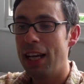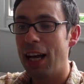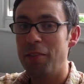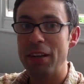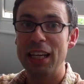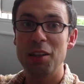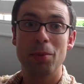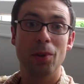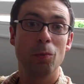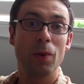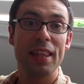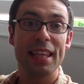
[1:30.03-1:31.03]

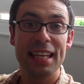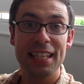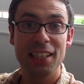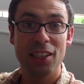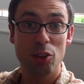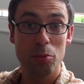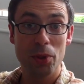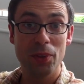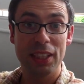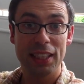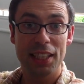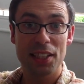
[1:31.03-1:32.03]
available within
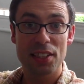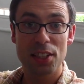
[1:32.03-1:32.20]
communities.